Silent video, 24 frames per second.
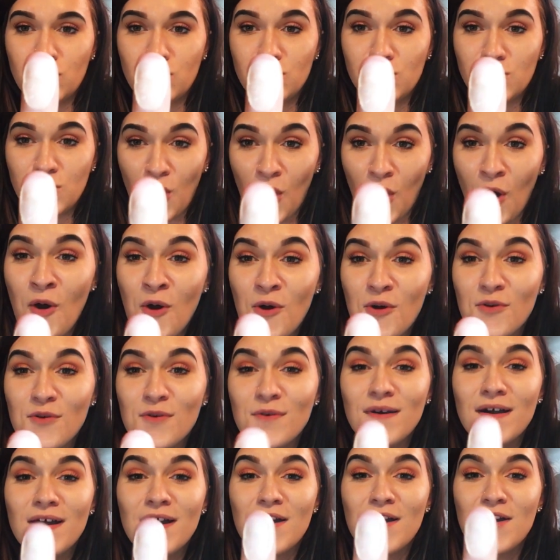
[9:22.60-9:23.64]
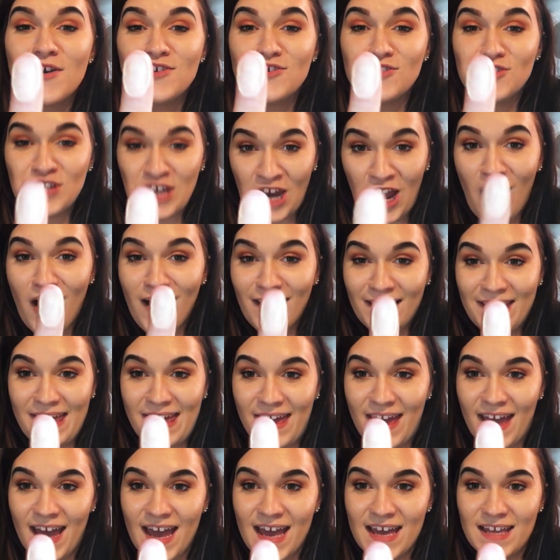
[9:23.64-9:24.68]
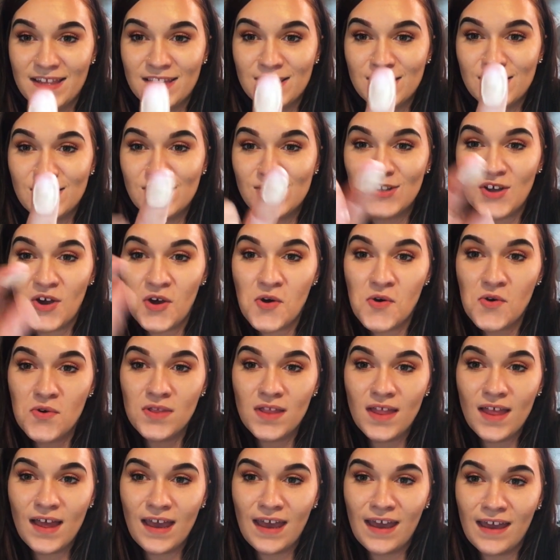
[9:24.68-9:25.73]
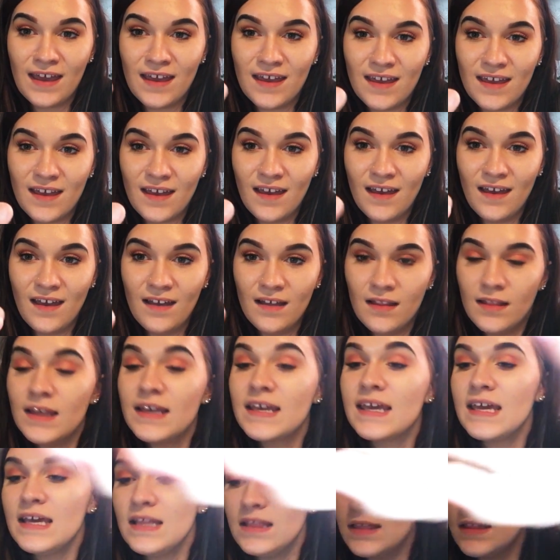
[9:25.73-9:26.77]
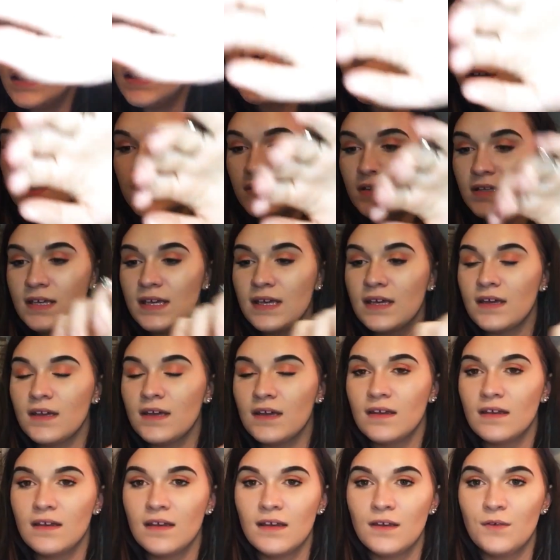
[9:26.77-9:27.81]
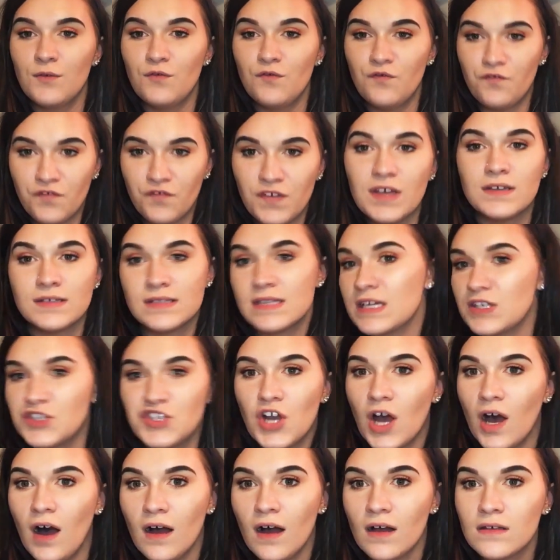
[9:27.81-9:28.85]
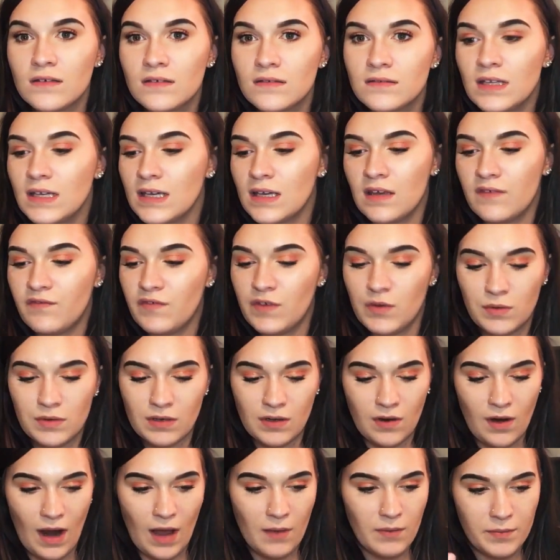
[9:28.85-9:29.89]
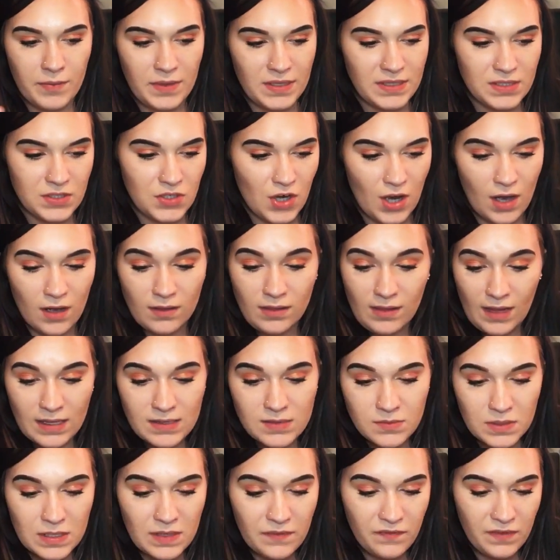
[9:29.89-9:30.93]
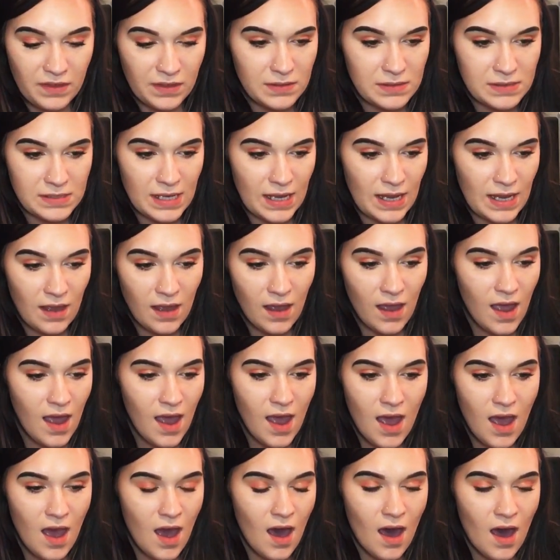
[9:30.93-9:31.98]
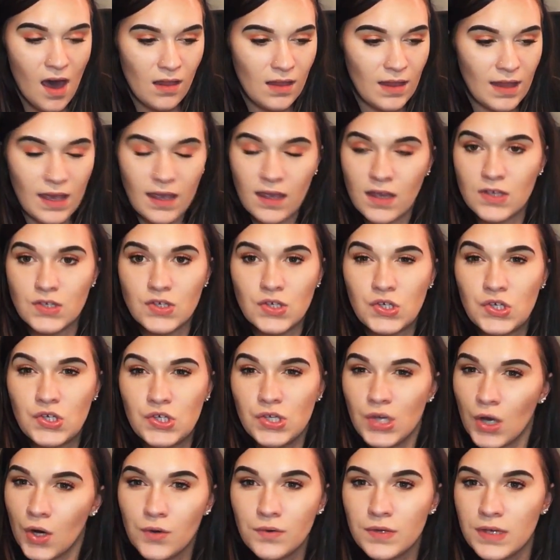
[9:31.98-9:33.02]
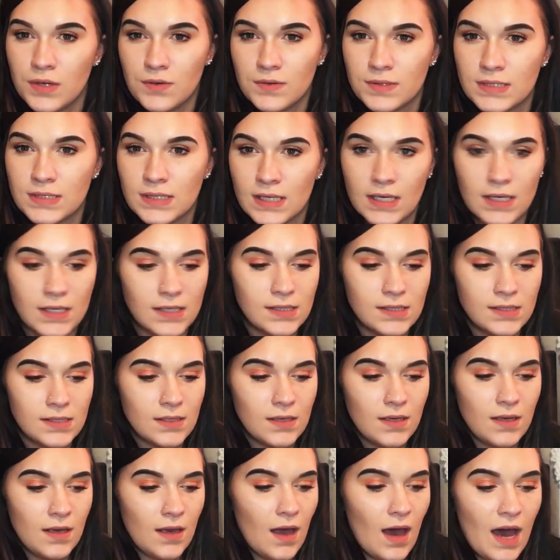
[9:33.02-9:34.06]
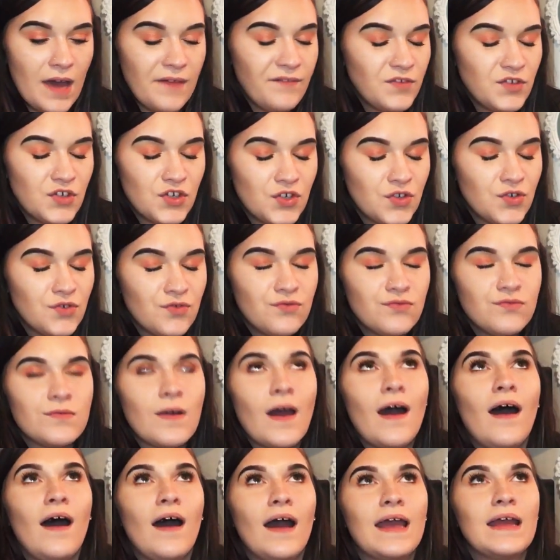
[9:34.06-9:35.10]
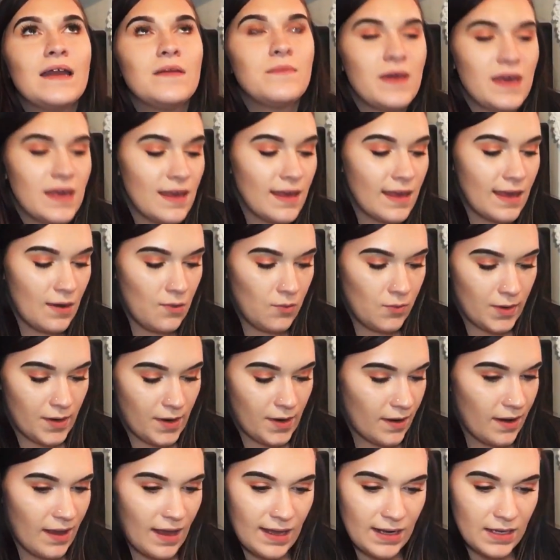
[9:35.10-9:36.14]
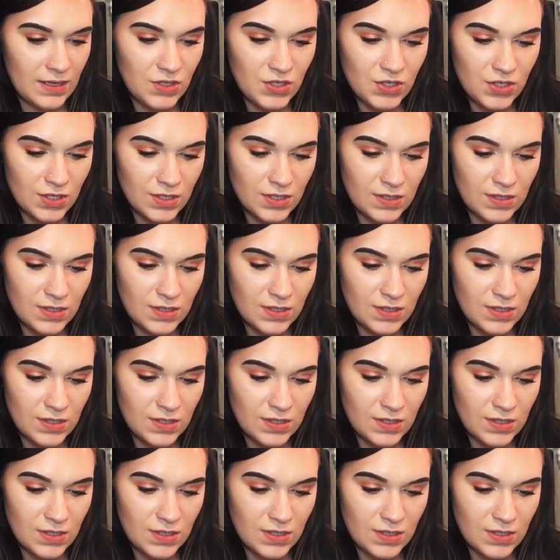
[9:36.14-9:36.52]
so chalky, and so like it literally feels like chalk. Like, if you were to grab a piece of chalk, that's what it feels like. Like, so useless. I've tried making it work, and it's